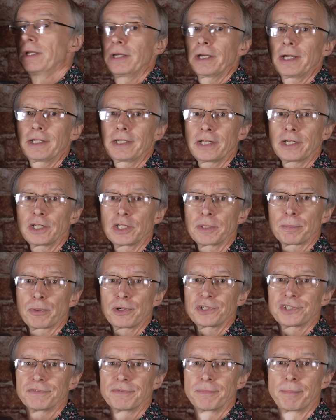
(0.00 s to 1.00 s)
and then at the
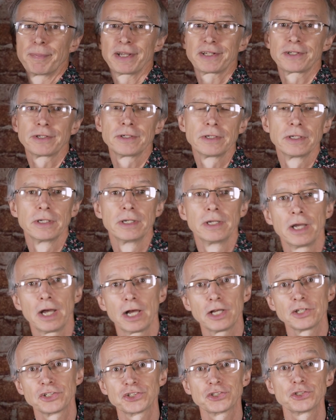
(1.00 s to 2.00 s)
press of a button,
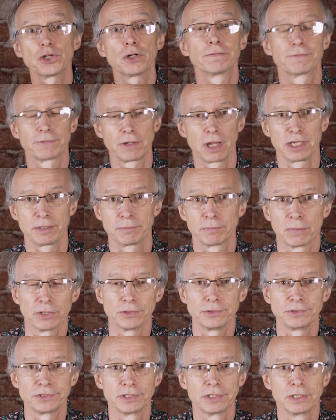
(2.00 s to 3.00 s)
a soft light
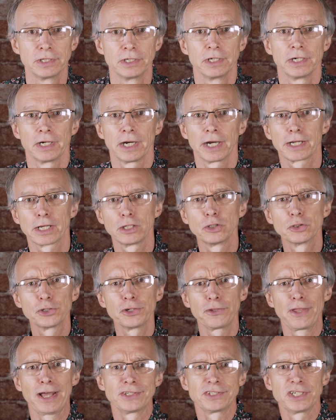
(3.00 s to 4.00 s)
mode. And I'll look
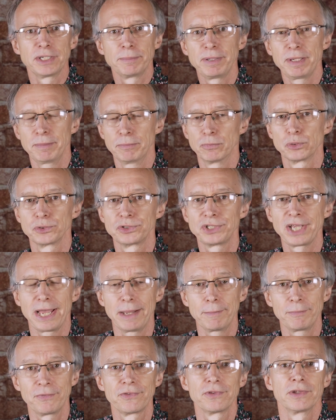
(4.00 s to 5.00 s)
at that in a bit more
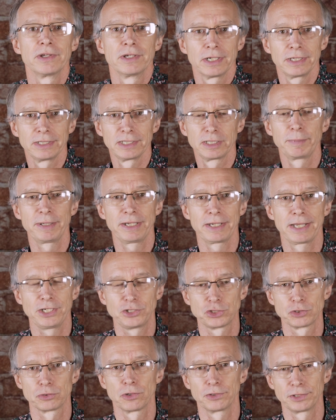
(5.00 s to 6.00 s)
depth a little bit
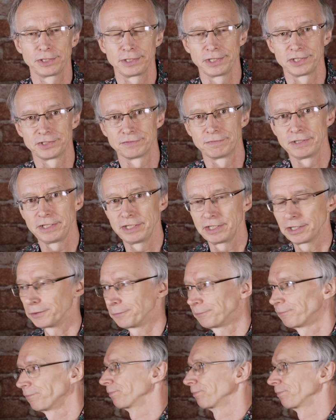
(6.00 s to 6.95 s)
later on in this video.